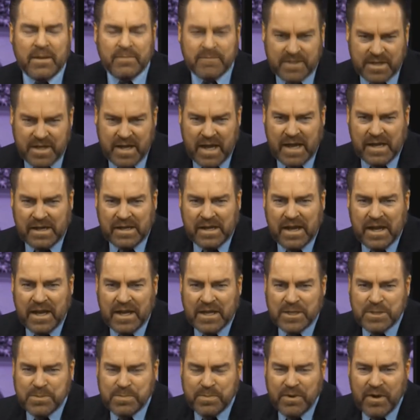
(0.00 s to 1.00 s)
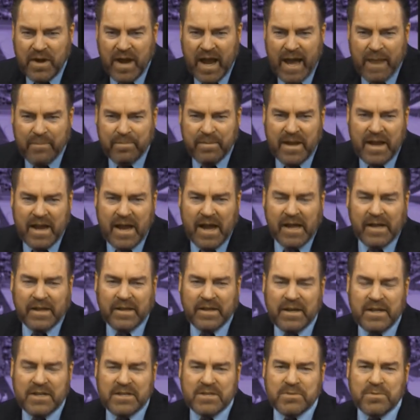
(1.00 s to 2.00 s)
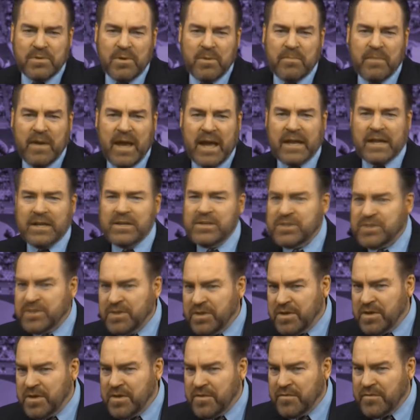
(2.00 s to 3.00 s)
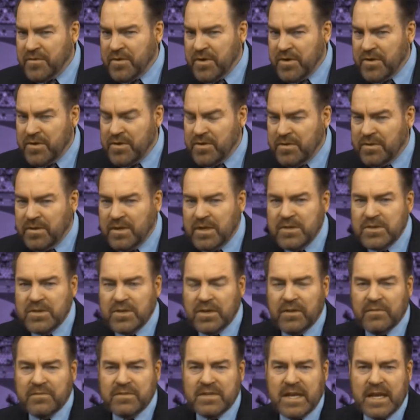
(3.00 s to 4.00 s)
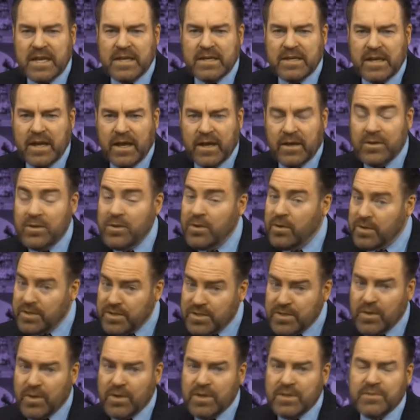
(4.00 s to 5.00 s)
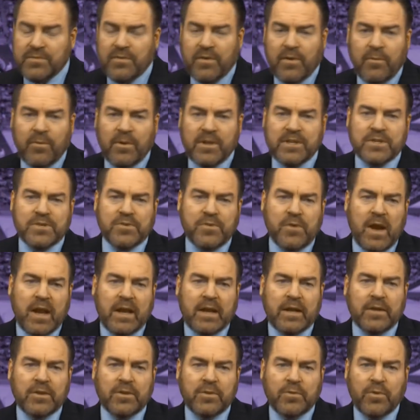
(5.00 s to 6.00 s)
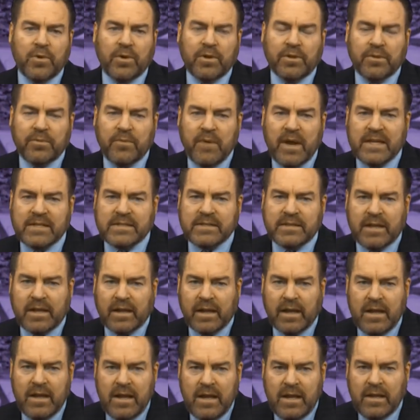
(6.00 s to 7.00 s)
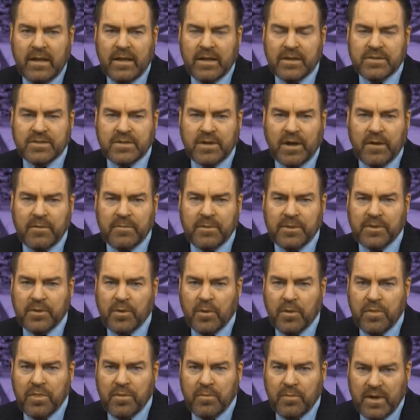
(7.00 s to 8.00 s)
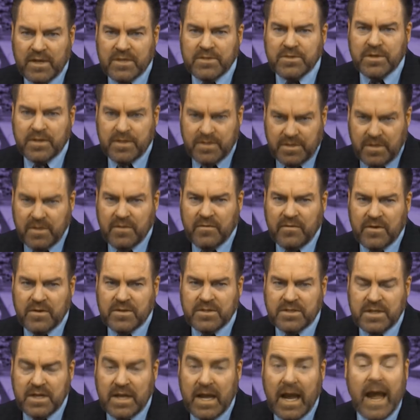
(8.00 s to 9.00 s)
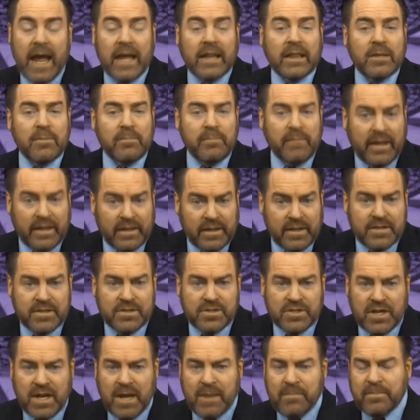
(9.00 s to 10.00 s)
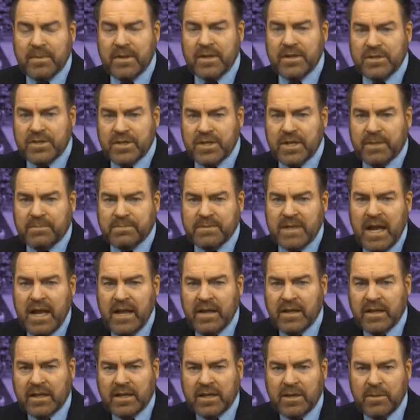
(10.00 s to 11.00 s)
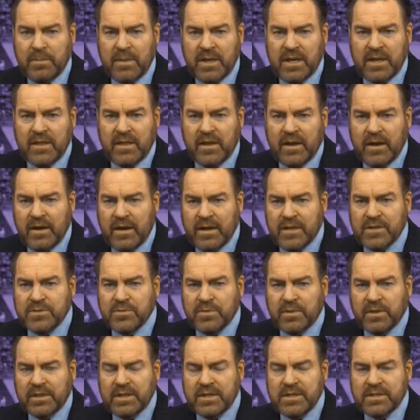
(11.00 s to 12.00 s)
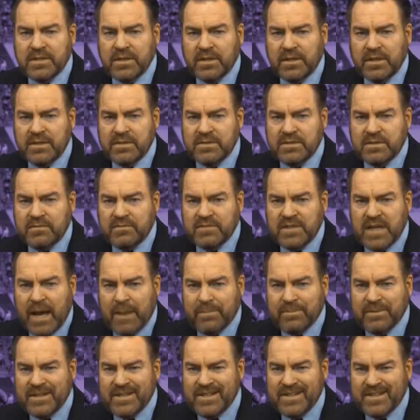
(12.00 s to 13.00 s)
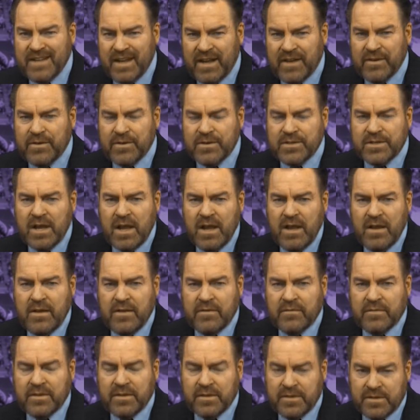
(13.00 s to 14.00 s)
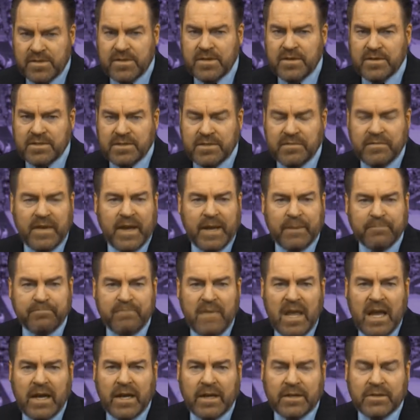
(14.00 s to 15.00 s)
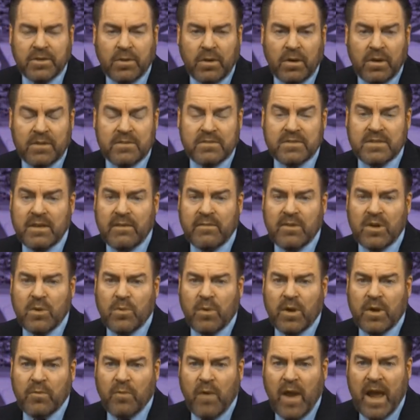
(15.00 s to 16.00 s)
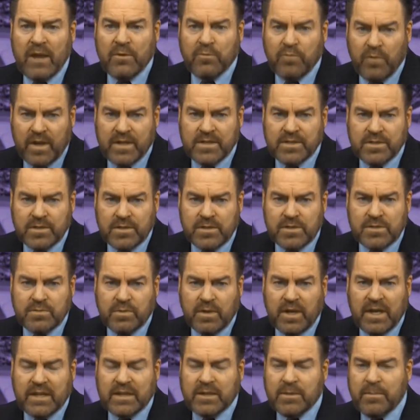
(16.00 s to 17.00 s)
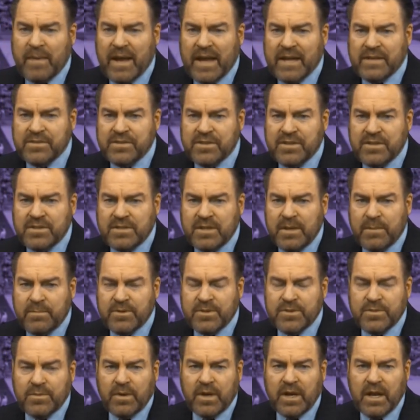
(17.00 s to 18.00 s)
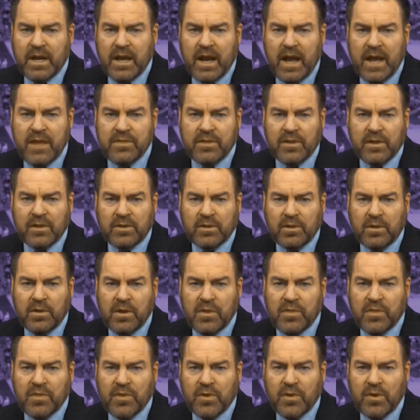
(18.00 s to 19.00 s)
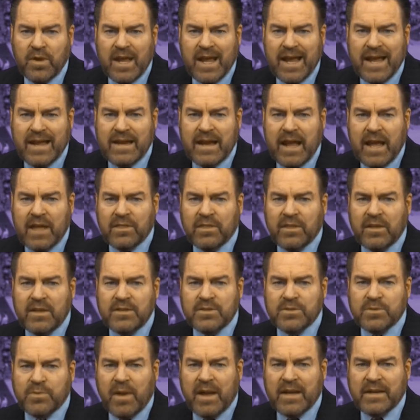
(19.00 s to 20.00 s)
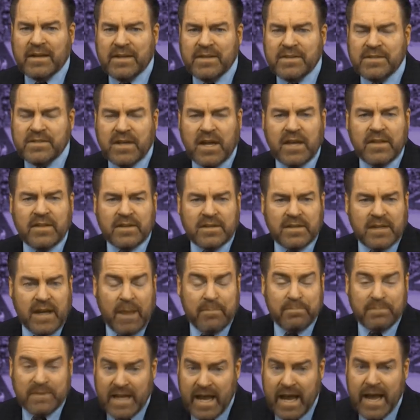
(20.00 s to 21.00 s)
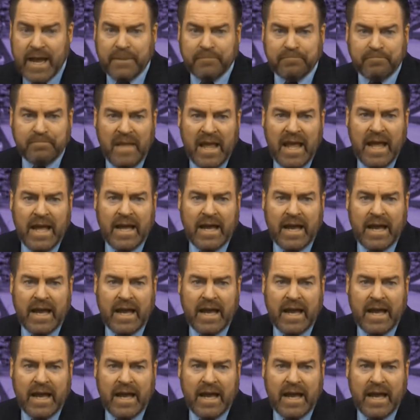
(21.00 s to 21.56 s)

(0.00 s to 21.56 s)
I'm Scott Casper. Happy holidays. We're back in studio for a new edition of Takedown, your source for what's trending in the world of wrestling. Let's start with Northwestern University and the Midlands Championships. The committee there has released a list of top contenders for this year's event. A total of 71 ranked wrestlers will hit the mats December 29th, including 38 athletes ranked inside the top 10.